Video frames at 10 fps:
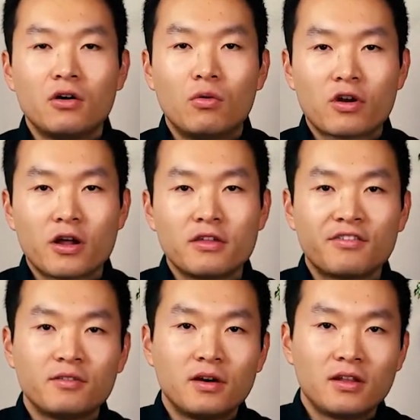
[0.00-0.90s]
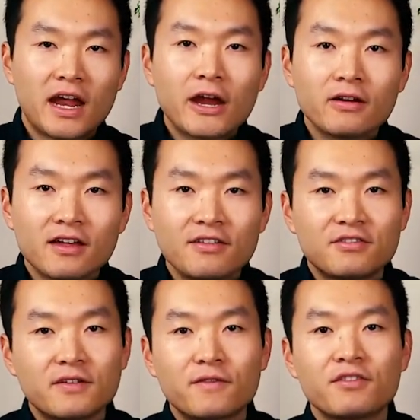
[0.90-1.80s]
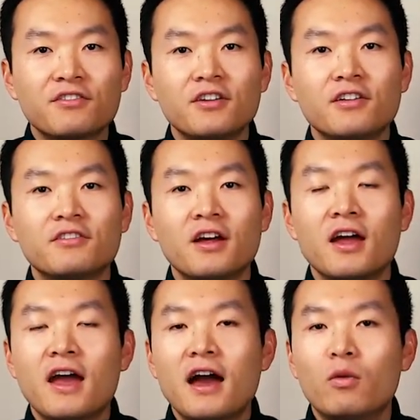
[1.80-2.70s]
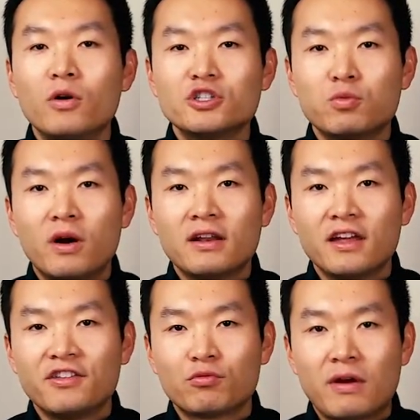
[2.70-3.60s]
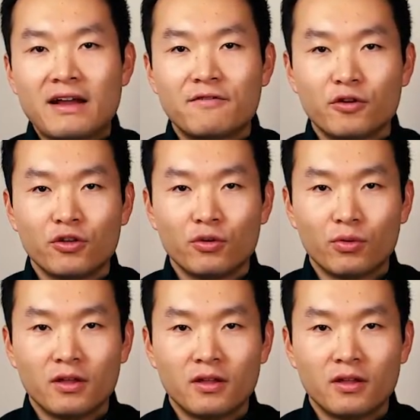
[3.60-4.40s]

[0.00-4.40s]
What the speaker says: What are the similarities, differences, and which one is right for you?